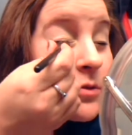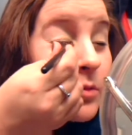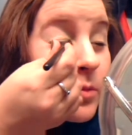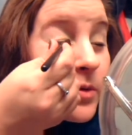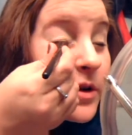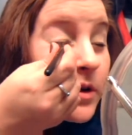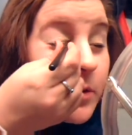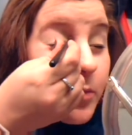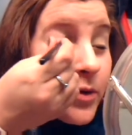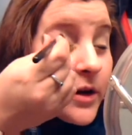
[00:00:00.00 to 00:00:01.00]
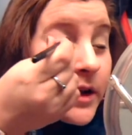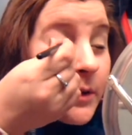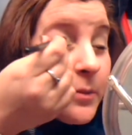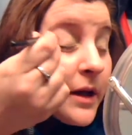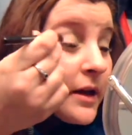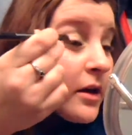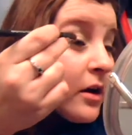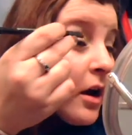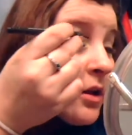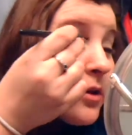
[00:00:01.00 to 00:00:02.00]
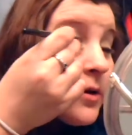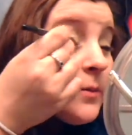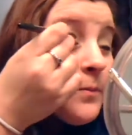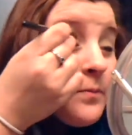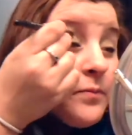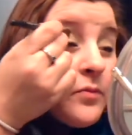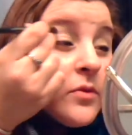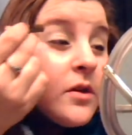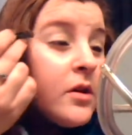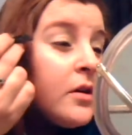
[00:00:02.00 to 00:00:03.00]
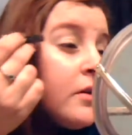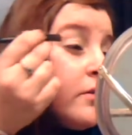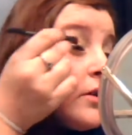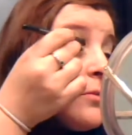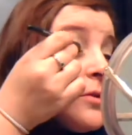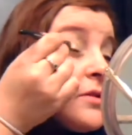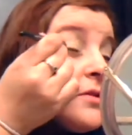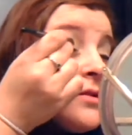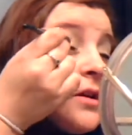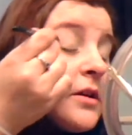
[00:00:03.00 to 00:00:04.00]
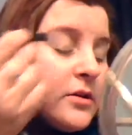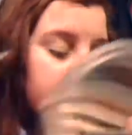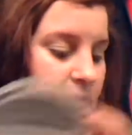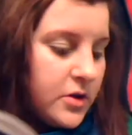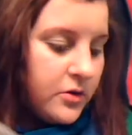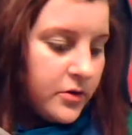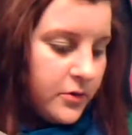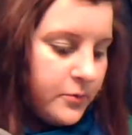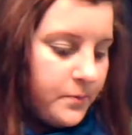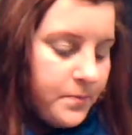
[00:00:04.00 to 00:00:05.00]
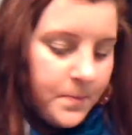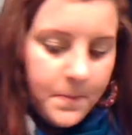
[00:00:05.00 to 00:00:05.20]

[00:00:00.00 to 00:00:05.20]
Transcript: a really pretty pink color. Give me just a second, I'll show you.